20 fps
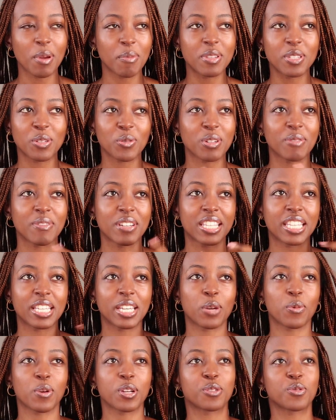maybe it's not even
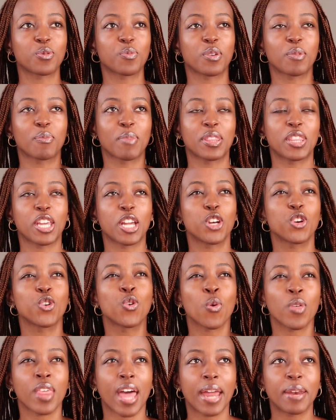thinking we're stupid, but they
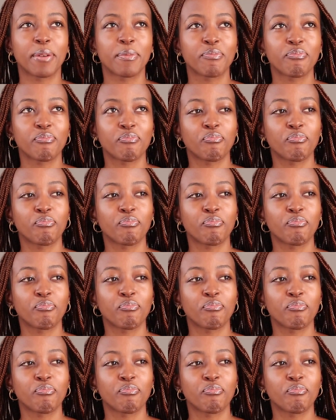know that,